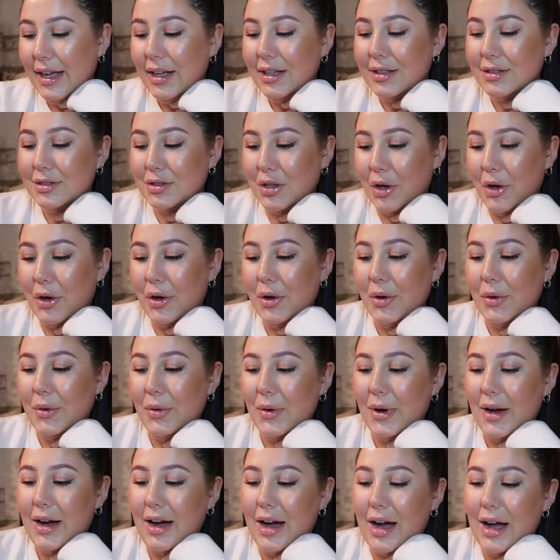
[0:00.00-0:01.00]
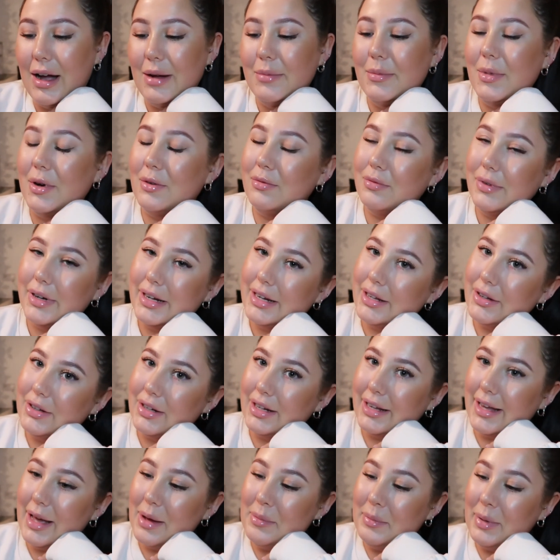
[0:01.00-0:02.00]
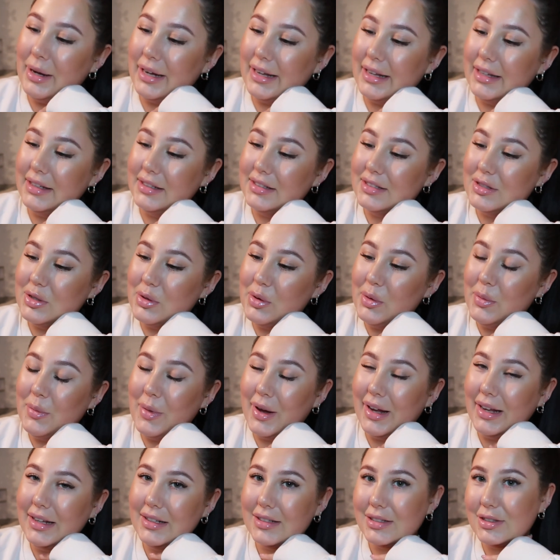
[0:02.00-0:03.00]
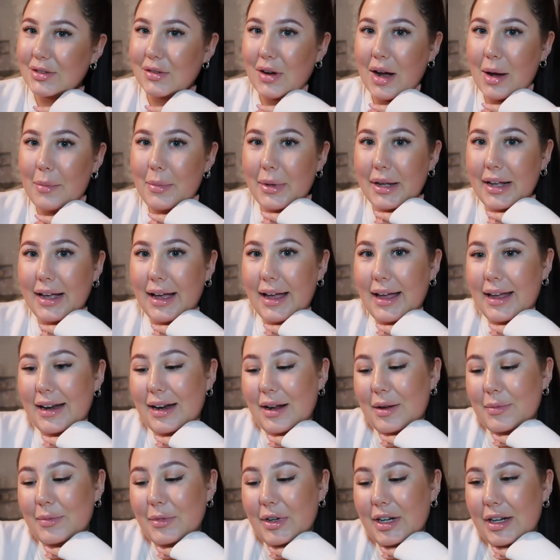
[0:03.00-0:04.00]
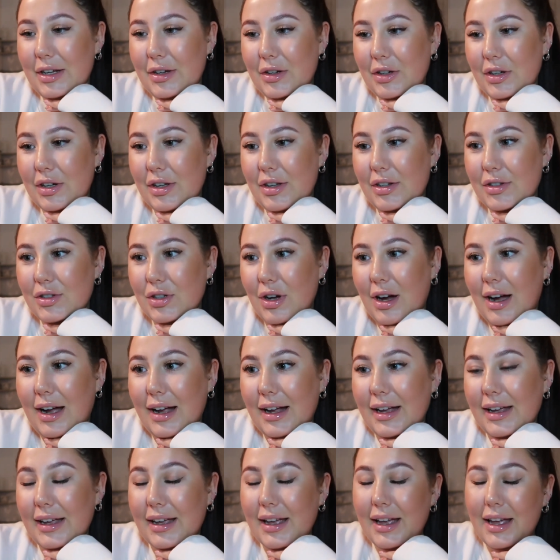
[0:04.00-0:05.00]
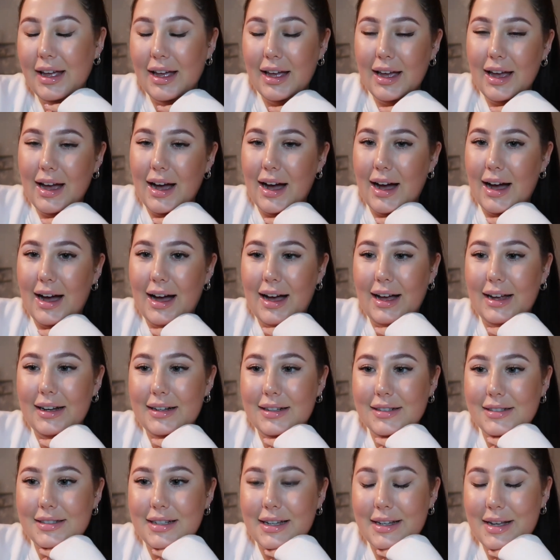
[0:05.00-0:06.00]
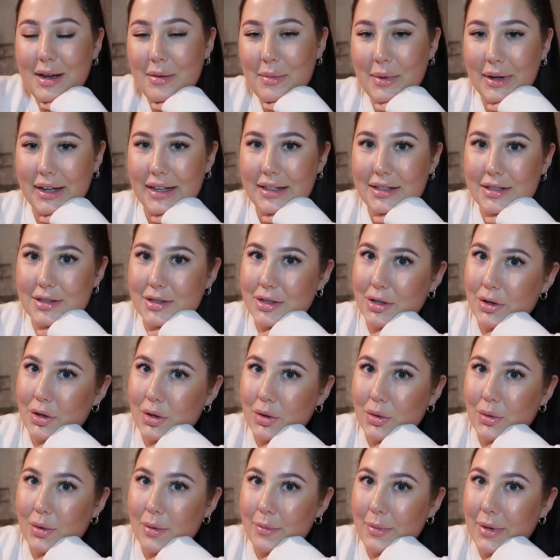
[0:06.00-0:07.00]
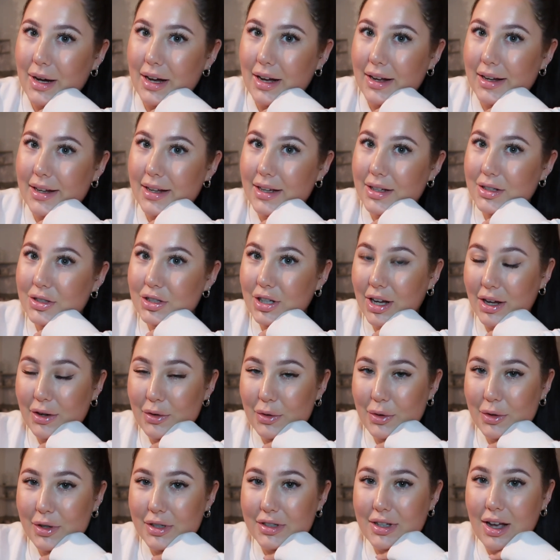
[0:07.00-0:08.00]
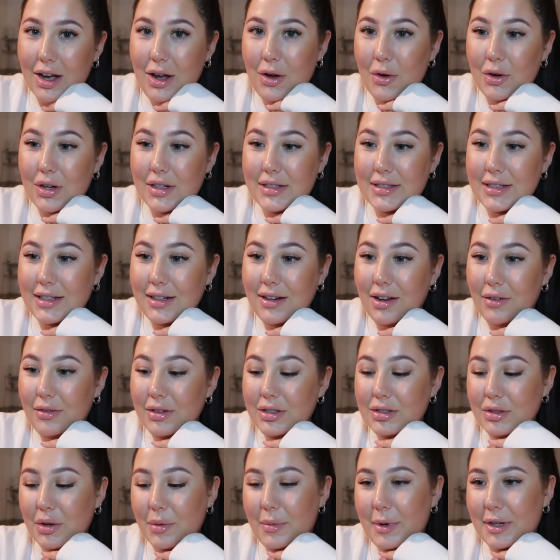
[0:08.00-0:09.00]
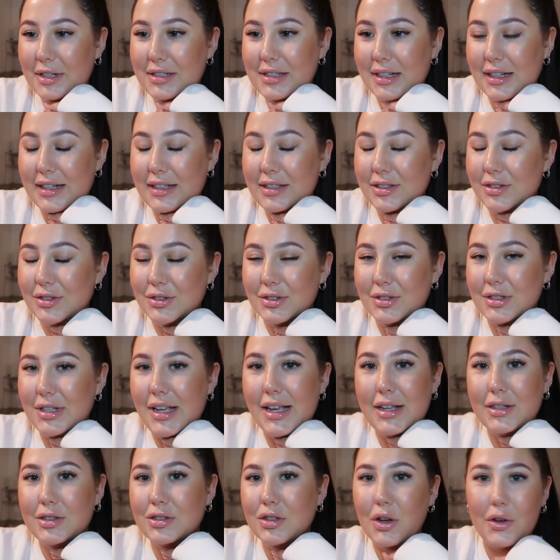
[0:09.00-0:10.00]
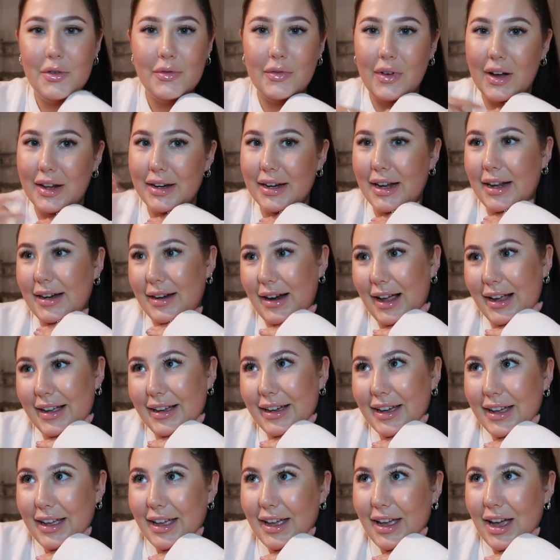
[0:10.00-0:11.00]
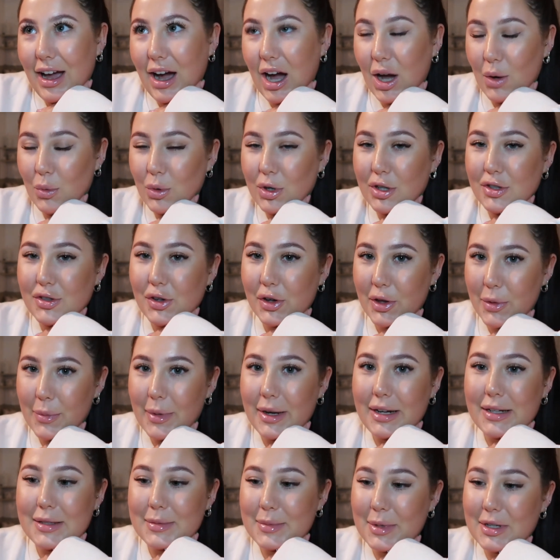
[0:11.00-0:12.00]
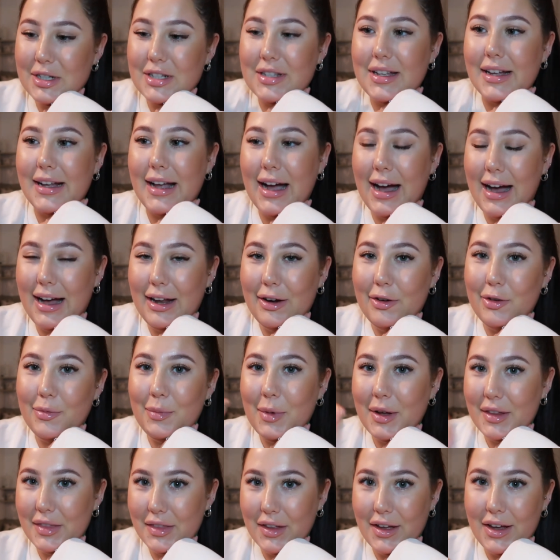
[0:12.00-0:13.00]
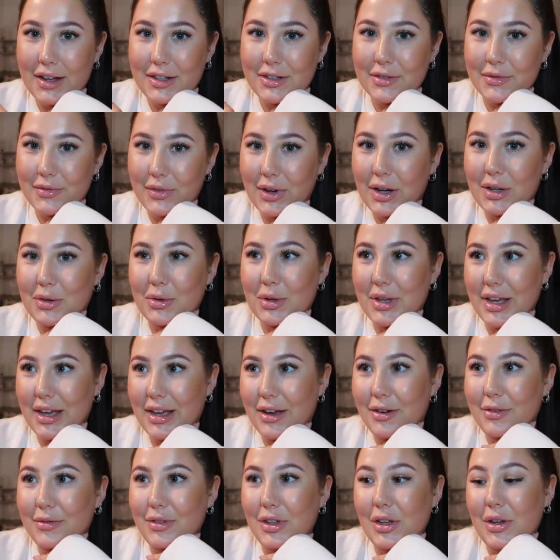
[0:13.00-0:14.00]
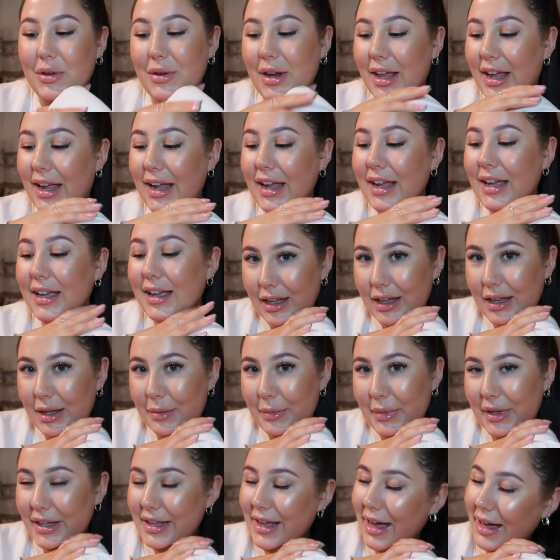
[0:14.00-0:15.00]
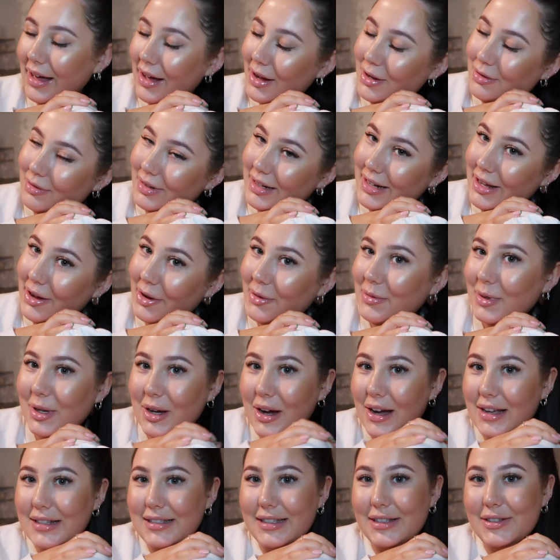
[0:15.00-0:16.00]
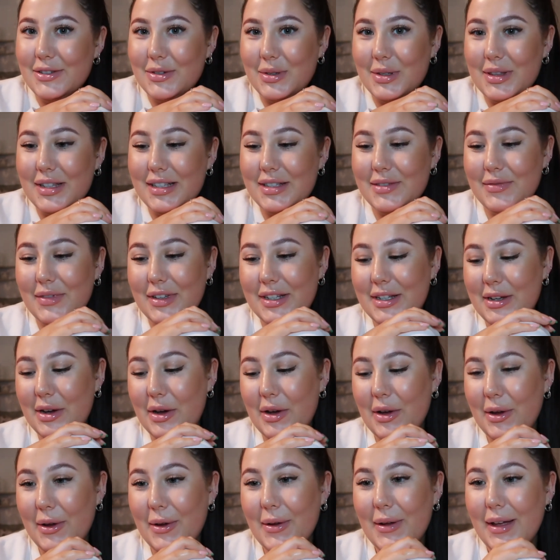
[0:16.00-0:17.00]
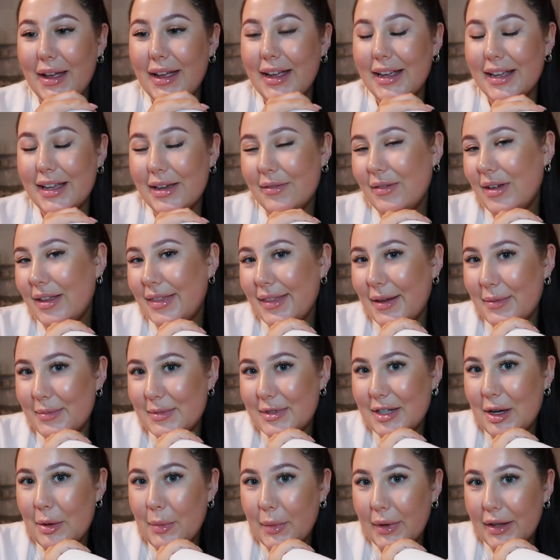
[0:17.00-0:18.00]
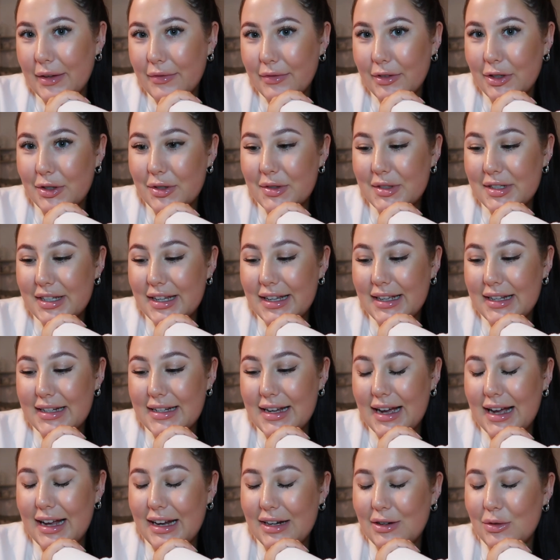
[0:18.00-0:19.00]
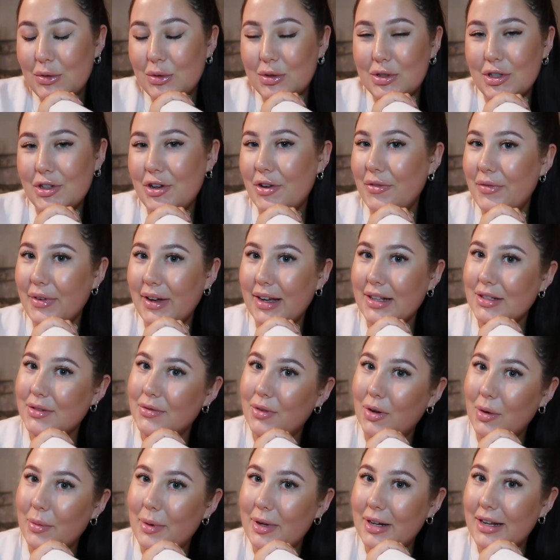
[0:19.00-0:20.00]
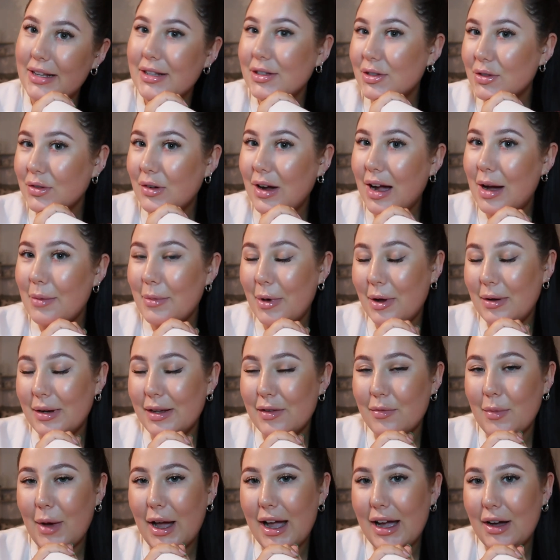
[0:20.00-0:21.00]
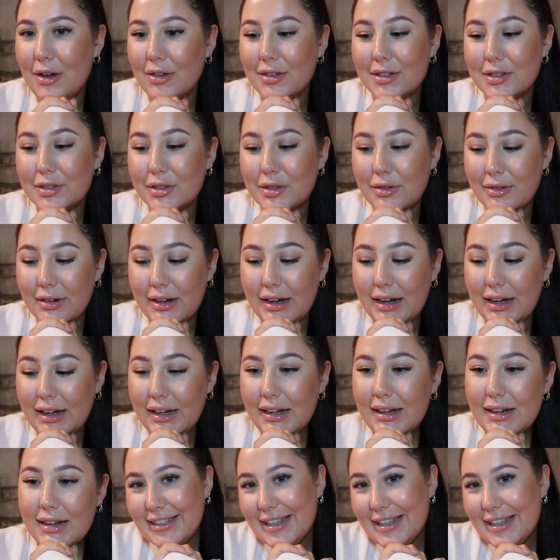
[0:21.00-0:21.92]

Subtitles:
So I'm really gonna get back into my Instagram again. I'm really gonna try and get back into my channel, because I honestly love it so much. Like it's so fun, and like I want to document as much as I can of my third and final year of uni. But yeah, I really hope you guys enjoyed this video. Give it a thumbs up if you did, and also don't forget to follow me on Instagram. I'll leave my at on the screen.